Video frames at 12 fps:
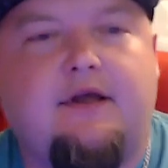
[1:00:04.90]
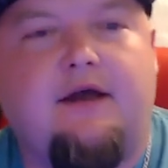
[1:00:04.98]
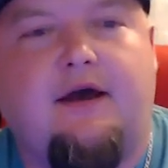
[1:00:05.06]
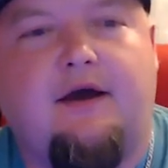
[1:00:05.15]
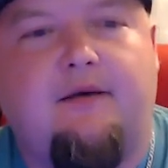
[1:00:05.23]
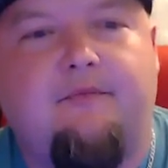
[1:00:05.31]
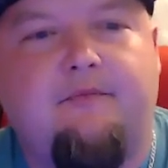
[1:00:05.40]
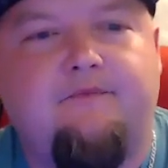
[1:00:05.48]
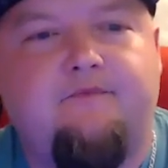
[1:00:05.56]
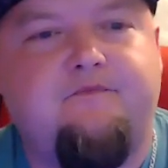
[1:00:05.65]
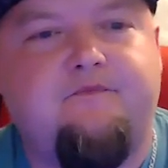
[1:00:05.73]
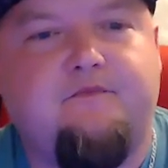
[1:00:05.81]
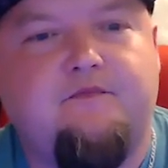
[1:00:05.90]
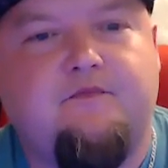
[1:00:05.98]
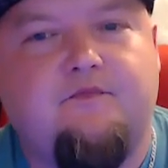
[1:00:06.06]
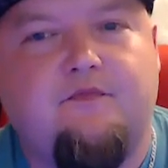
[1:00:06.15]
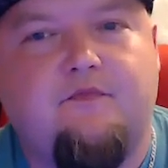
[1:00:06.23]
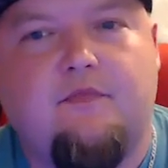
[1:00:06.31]
Um,
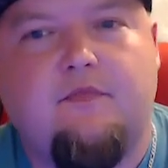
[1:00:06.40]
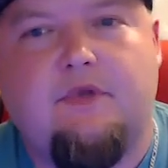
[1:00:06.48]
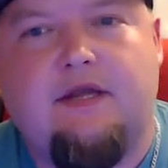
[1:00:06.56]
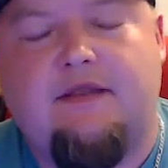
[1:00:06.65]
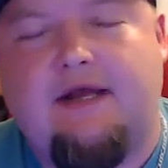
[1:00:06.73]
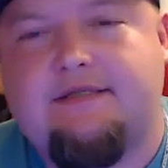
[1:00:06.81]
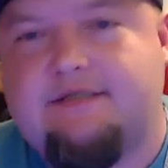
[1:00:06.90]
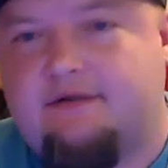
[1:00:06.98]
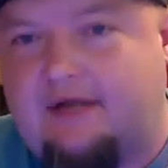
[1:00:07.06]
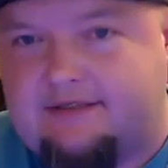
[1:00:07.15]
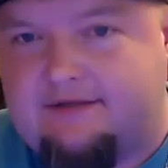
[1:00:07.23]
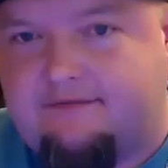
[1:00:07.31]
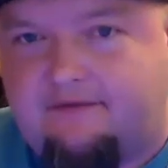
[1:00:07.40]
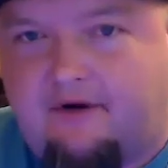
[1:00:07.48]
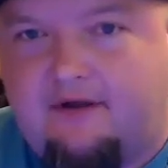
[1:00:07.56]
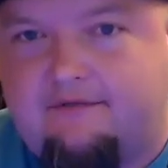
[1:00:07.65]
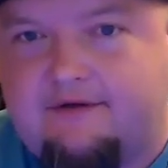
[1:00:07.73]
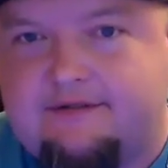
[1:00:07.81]
and that's a lesson for
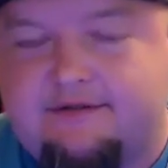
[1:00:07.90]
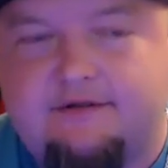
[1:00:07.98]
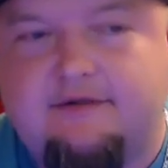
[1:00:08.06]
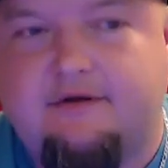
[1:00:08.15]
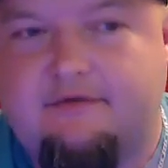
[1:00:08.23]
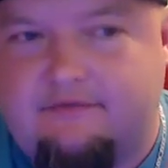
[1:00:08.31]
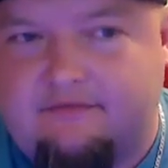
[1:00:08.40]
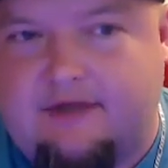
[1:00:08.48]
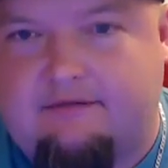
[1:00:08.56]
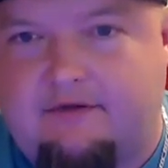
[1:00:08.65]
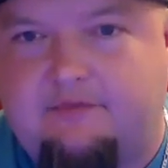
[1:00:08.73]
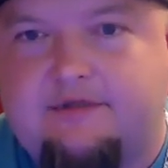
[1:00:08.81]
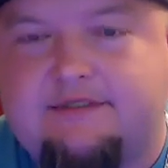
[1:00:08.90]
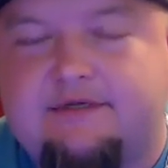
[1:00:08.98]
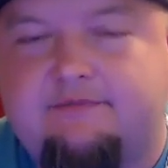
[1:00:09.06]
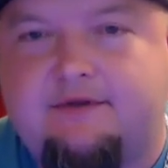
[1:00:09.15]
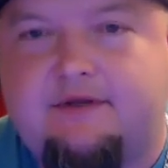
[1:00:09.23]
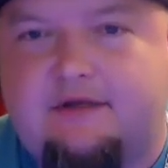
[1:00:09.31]
all of us, you know, to have a little bit of
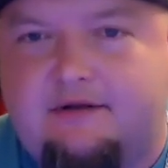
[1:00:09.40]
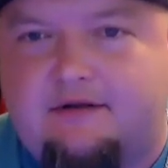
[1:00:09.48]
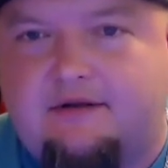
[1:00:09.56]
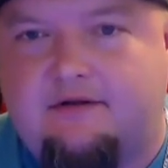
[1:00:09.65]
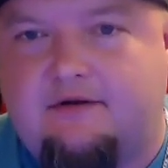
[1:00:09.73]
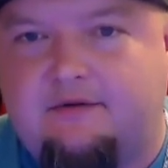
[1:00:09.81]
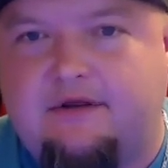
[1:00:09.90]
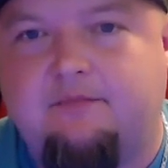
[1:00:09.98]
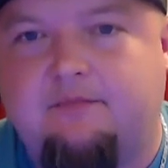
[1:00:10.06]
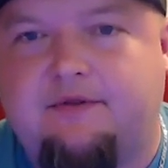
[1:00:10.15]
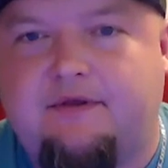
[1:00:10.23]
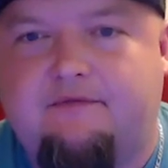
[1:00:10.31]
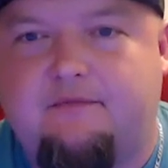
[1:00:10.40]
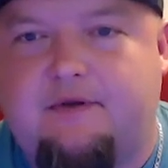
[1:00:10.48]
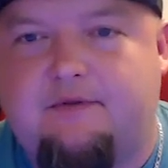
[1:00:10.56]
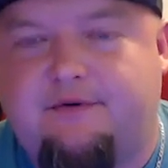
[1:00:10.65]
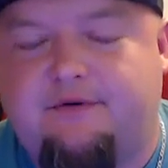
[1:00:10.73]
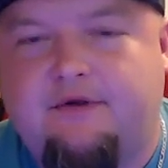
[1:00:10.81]
sympathy and a little bit of empathy for
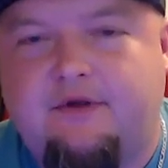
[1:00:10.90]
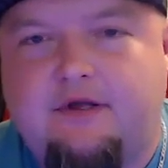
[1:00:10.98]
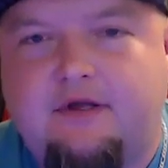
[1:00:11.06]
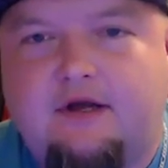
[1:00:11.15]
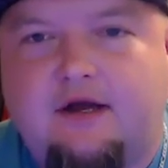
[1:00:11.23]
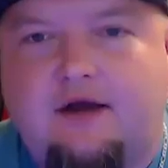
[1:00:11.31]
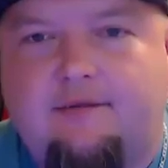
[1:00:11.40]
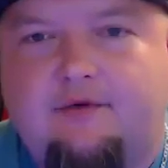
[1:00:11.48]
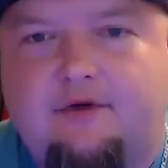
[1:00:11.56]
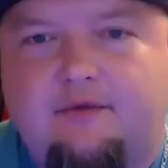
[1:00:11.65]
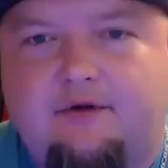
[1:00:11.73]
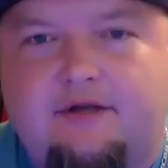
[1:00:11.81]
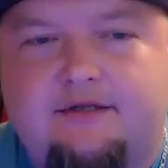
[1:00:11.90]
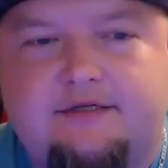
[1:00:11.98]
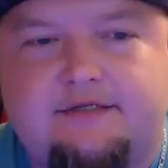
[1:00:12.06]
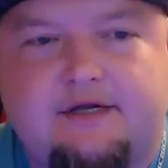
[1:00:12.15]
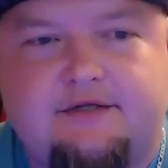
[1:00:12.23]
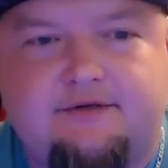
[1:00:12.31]
people um, who immigrate to
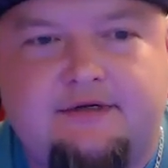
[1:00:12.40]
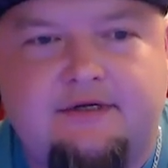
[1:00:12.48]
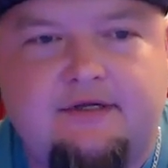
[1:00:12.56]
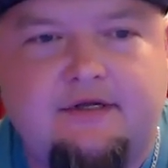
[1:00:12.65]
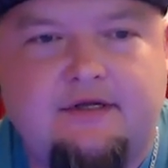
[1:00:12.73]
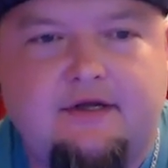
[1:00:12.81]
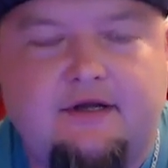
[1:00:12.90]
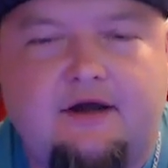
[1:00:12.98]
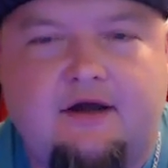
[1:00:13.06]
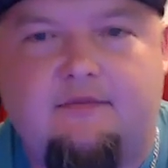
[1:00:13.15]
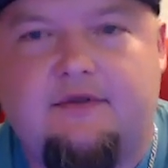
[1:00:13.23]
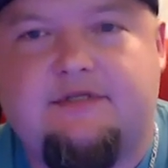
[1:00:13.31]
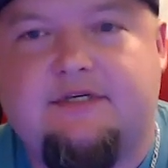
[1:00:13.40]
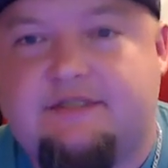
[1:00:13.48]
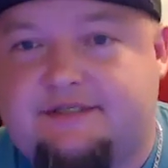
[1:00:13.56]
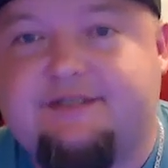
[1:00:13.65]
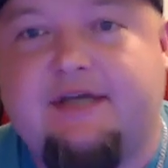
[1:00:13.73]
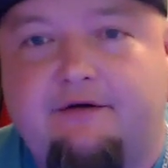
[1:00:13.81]
this country. Um,
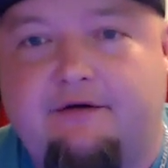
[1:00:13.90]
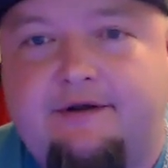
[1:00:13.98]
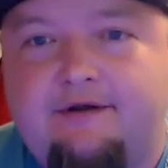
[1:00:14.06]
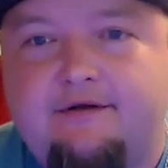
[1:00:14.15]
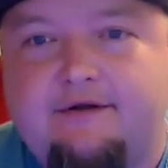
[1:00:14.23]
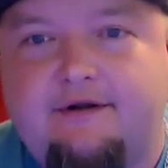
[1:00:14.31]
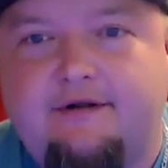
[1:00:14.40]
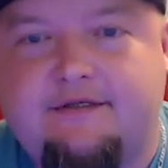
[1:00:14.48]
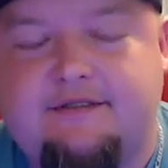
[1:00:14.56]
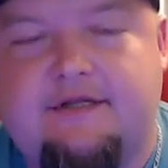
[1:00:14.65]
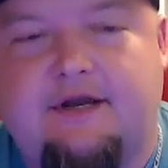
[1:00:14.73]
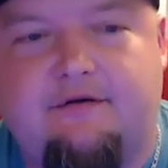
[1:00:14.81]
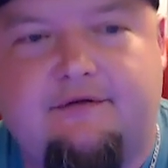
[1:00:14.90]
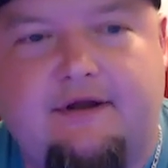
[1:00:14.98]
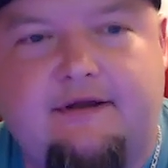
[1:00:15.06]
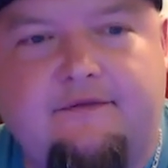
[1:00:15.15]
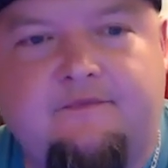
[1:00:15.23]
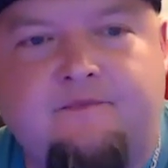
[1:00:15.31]
it's scary and it's
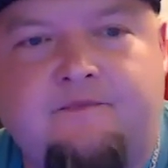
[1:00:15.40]
terrifying.